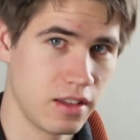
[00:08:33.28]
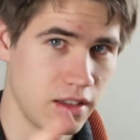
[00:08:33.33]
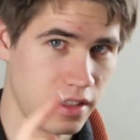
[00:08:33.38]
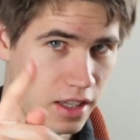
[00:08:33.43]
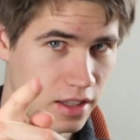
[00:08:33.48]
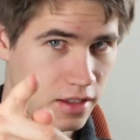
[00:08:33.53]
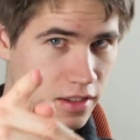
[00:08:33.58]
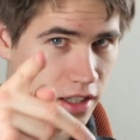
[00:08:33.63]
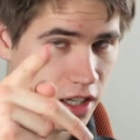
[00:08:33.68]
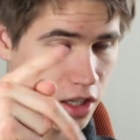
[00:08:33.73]

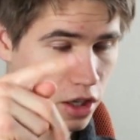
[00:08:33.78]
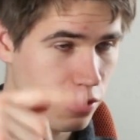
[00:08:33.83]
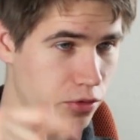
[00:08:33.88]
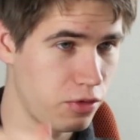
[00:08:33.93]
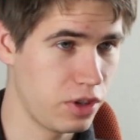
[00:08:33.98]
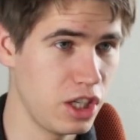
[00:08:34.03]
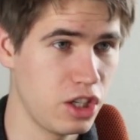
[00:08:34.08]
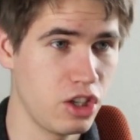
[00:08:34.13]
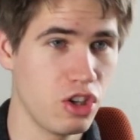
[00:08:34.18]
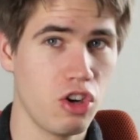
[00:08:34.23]
This kind of
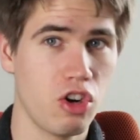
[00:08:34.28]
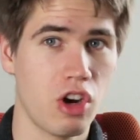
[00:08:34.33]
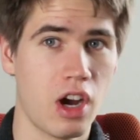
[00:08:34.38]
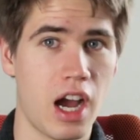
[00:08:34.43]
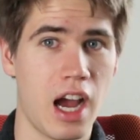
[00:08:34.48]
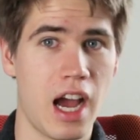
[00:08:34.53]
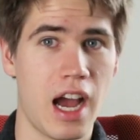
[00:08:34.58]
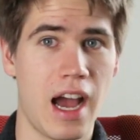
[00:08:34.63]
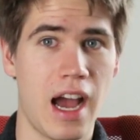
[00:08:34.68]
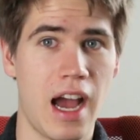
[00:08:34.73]

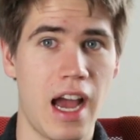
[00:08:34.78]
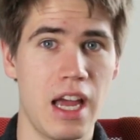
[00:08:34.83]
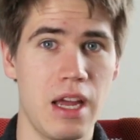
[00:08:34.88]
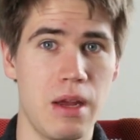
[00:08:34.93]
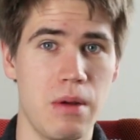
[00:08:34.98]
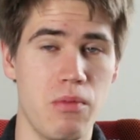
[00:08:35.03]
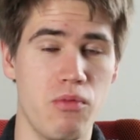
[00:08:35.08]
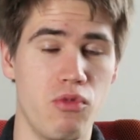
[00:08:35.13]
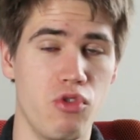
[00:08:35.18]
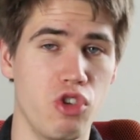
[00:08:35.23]
video,
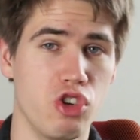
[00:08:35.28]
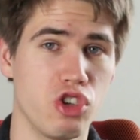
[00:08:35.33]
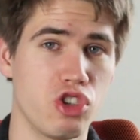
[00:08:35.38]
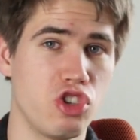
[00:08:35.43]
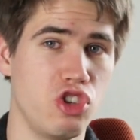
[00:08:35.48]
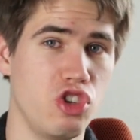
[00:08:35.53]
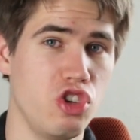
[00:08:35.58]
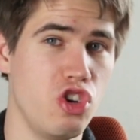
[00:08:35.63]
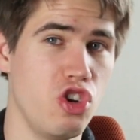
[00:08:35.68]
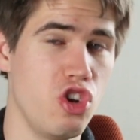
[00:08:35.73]
I would
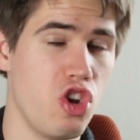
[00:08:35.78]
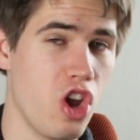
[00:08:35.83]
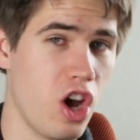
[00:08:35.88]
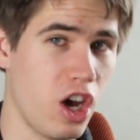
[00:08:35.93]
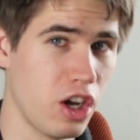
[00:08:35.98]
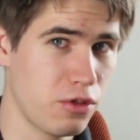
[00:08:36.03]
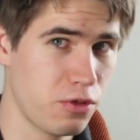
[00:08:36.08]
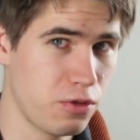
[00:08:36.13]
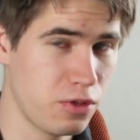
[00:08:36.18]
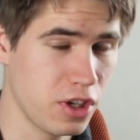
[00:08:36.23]

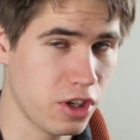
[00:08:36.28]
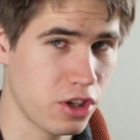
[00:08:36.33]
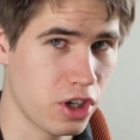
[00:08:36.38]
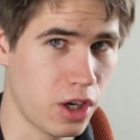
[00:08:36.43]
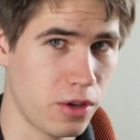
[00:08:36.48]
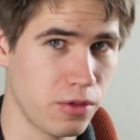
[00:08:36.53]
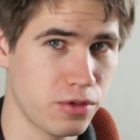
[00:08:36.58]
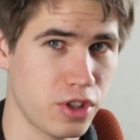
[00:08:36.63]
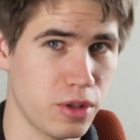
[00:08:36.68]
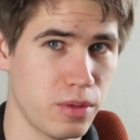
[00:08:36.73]
not feel
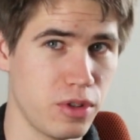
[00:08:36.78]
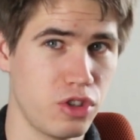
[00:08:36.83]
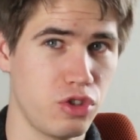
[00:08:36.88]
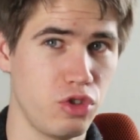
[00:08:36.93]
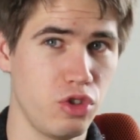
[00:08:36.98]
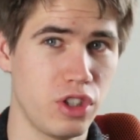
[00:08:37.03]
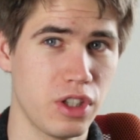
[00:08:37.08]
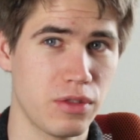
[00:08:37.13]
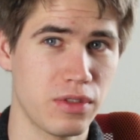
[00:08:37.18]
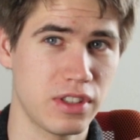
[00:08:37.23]
comfortable
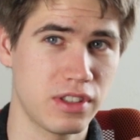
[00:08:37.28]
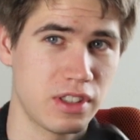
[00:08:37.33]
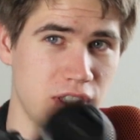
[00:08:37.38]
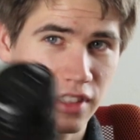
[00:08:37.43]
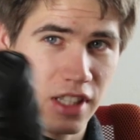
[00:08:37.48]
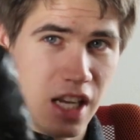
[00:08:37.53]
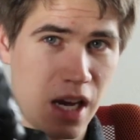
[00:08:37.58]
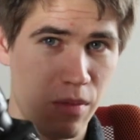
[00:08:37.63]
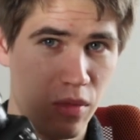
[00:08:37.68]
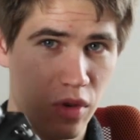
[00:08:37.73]
shooting with
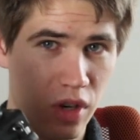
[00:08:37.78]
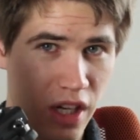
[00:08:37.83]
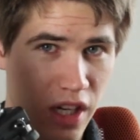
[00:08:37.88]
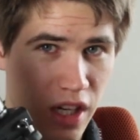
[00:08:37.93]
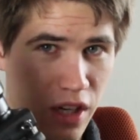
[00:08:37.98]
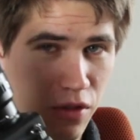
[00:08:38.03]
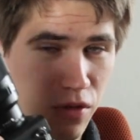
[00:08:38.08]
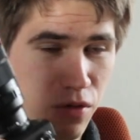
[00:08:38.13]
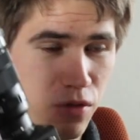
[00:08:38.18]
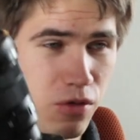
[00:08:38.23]
this camera
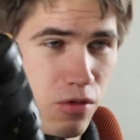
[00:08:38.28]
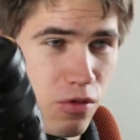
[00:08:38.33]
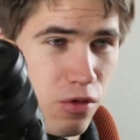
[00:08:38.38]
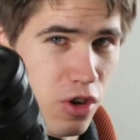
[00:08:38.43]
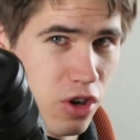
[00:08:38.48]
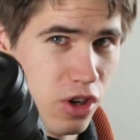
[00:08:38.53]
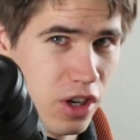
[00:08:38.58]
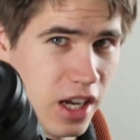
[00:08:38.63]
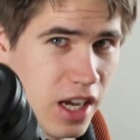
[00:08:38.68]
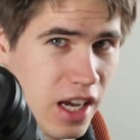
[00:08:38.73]
in
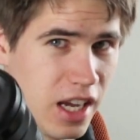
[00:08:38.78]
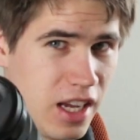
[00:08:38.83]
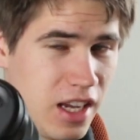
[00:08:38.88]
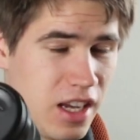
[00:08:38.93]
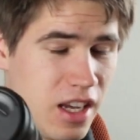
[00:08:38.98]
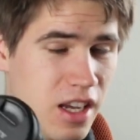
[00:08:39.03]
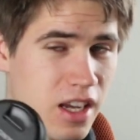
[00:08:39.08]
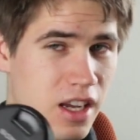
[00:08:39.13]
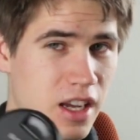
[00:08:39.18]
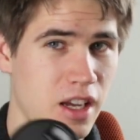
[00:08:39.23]
4K
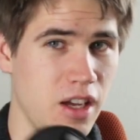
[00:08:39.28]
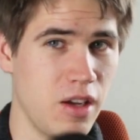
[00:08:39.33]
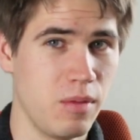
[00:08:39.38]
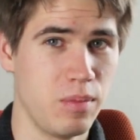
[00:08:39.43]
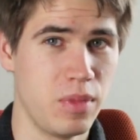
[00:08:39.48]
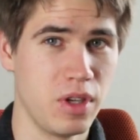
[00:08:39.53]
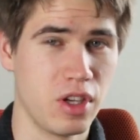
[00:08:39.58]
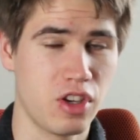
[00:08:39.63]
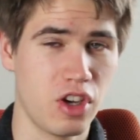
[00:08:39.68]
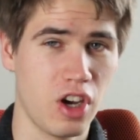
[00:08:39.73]

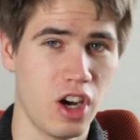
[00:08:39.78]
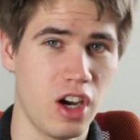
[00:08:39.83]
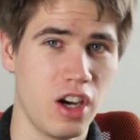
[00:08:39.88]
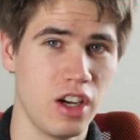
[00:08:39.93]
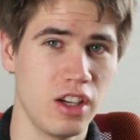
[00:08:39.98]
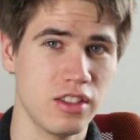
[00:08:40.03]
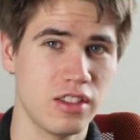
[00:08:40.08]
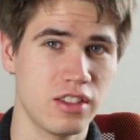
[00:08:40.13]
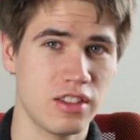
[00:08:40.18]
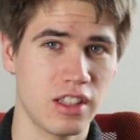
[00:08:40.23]

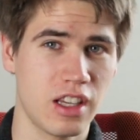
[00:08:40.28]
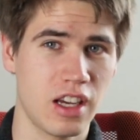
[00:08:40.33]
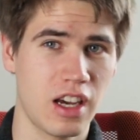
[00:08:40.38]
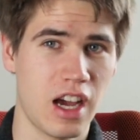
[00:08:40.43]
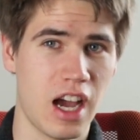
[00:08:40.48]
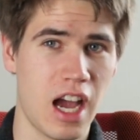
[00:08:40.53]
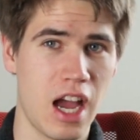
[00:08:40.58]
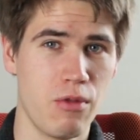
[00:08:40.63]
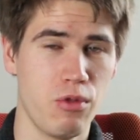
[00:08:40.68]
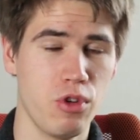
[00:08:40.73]
because
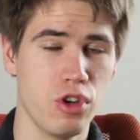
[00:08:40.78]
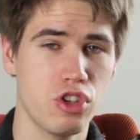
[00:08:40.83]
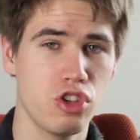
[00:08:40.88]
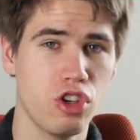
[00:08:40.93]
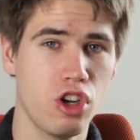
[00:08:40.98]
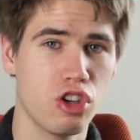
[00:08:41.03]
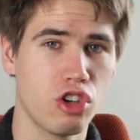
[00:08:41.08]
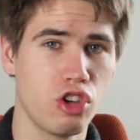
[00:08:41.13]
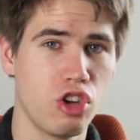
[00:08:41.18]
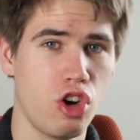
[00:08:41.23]
I would
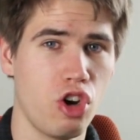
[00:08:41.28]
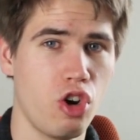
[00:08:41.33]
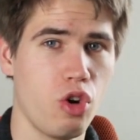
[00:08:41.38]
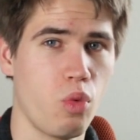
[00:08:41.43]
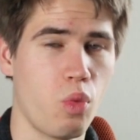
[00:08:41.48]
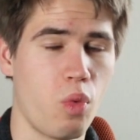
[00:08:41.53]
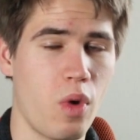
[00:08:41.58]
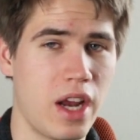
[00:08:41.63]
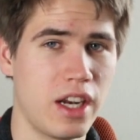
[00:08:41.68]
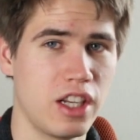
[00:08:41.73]
not know
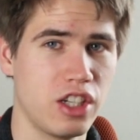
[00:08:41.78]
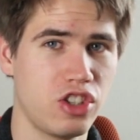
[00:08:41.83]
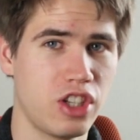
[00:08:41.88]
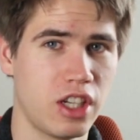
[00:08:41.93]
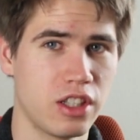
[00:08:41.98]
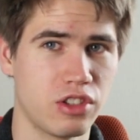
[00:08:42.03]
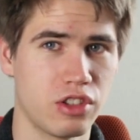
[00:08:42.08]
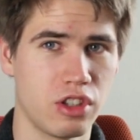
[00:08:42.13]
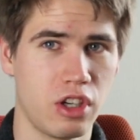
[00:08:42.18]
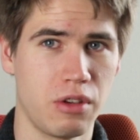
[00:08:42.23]
when it
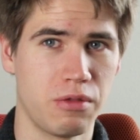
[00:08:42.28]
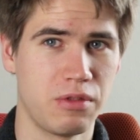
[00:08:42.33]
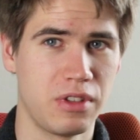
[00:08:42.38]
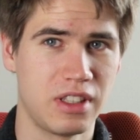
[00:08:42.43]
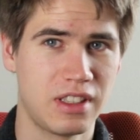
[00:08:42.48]
shuts off.